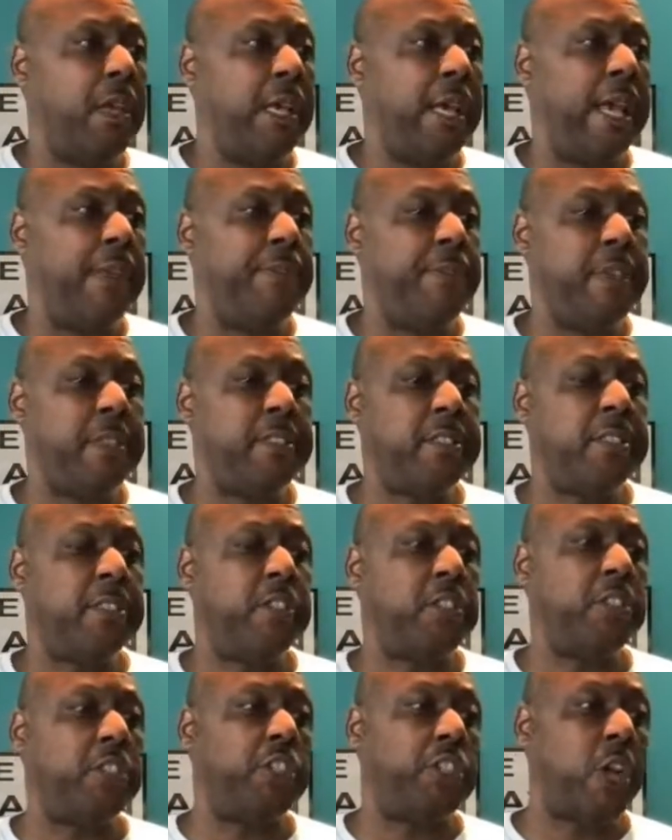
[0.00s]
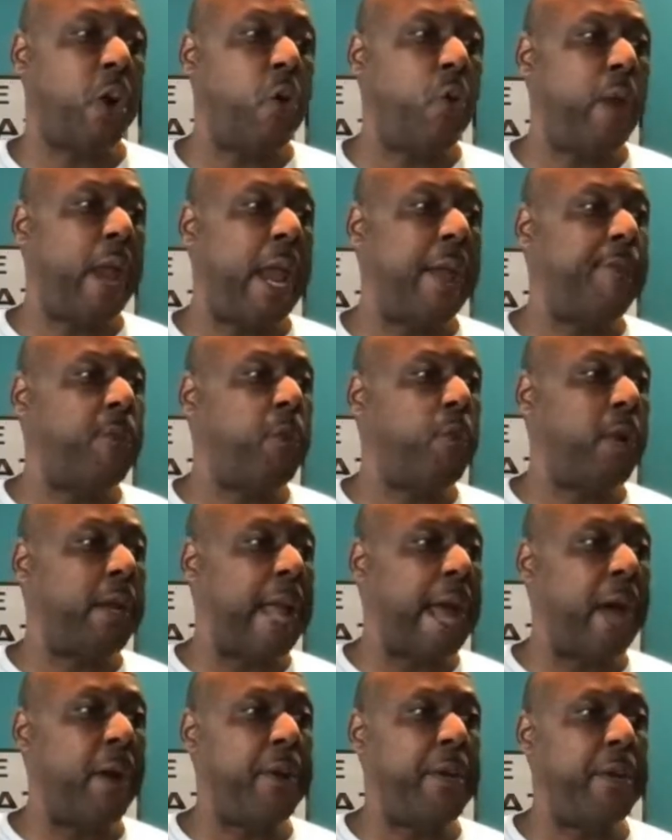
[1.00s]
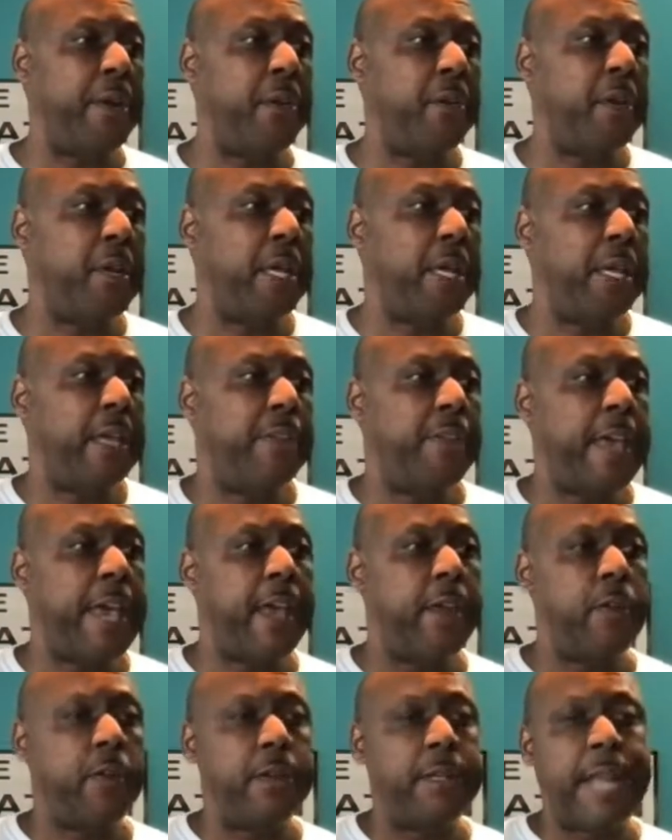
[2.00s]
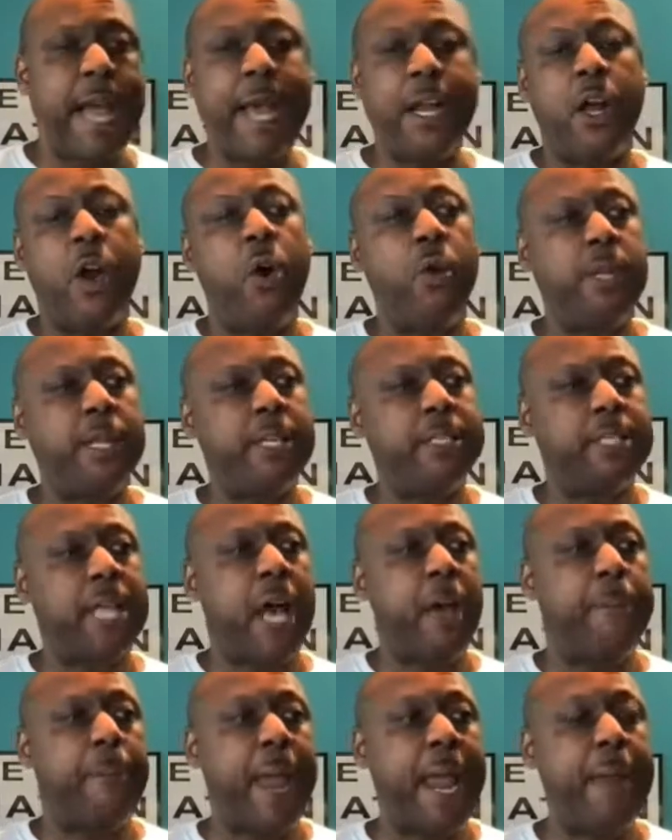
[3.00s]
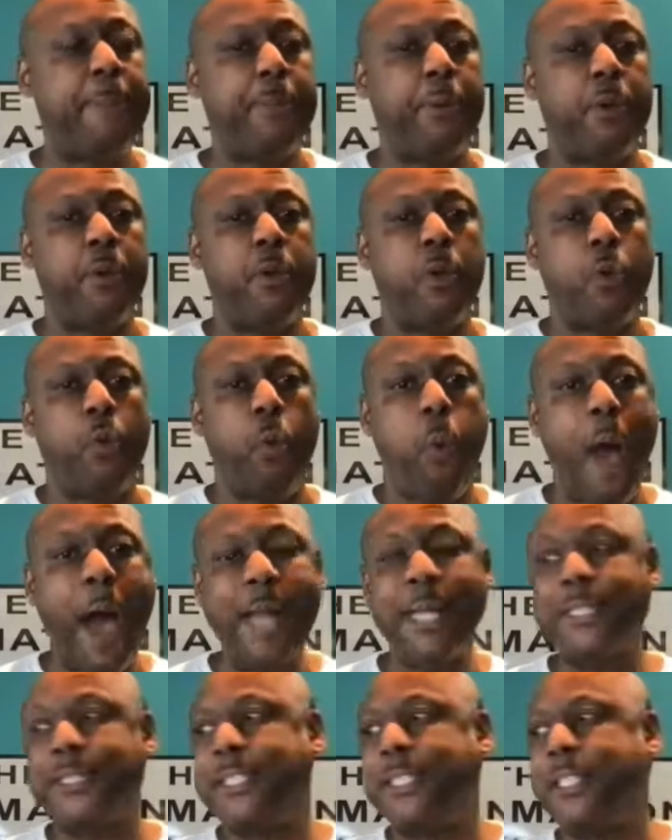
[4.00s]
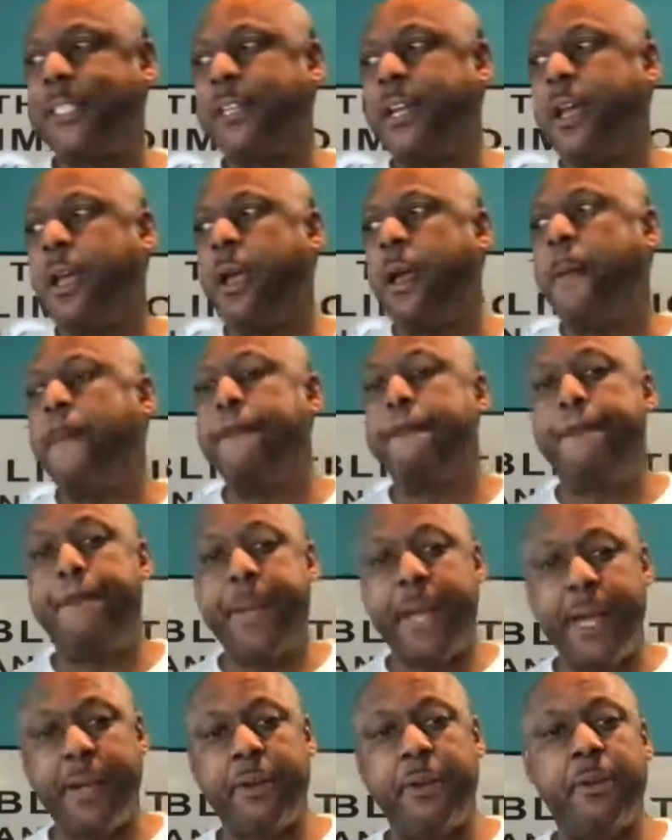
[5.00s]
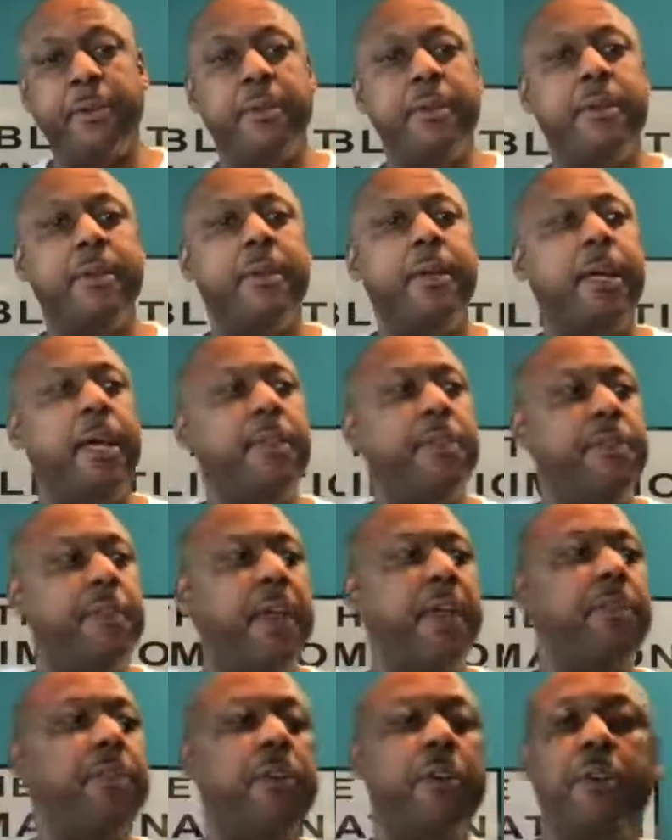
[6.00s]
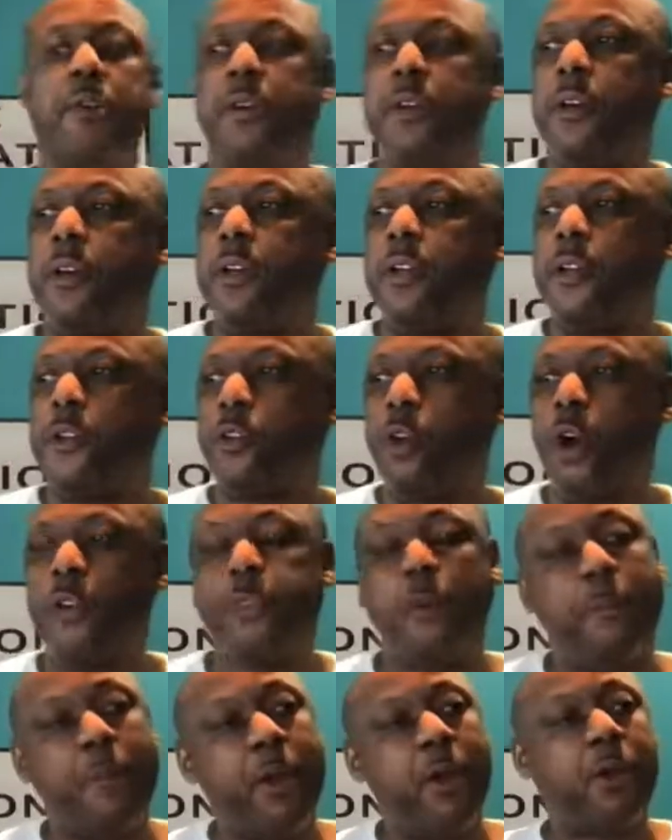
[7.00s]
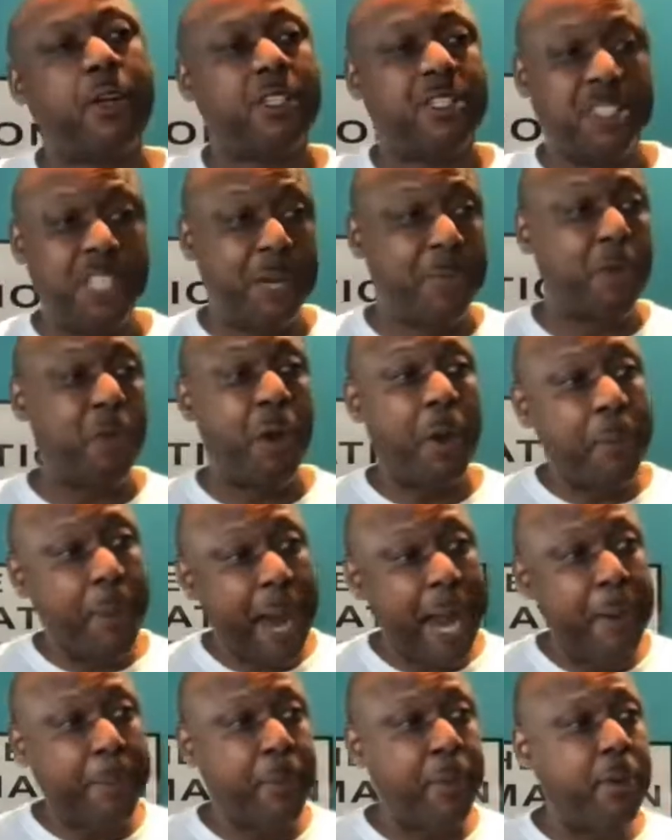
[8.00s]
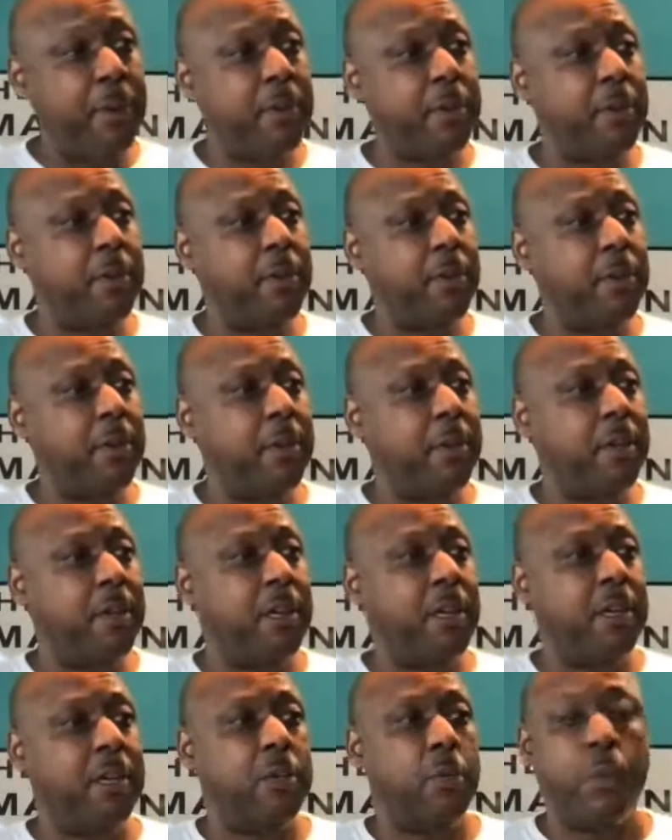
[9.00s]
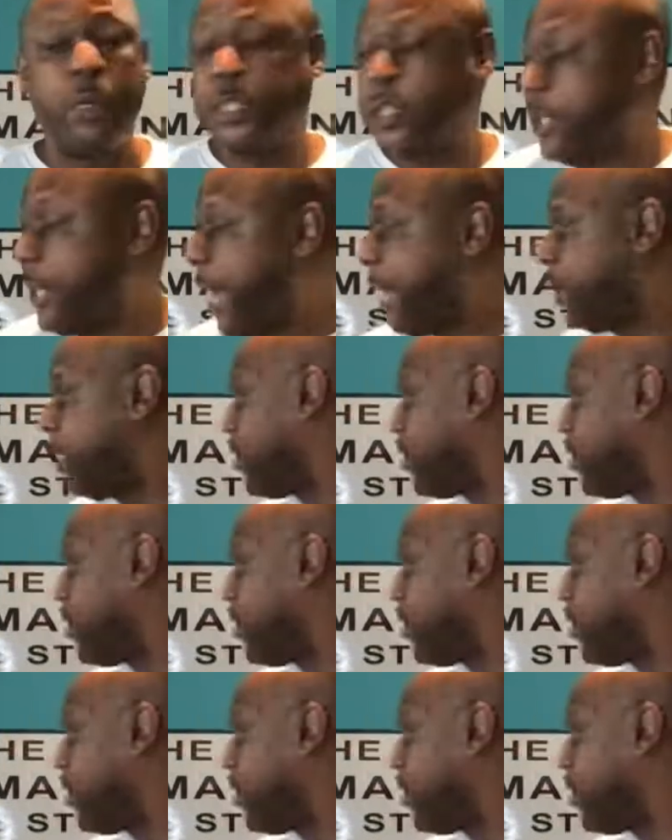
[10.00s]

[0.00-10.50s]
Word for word: And this is to show everyone out here that not only is our paper quality better than the North America's number one paper, which a lot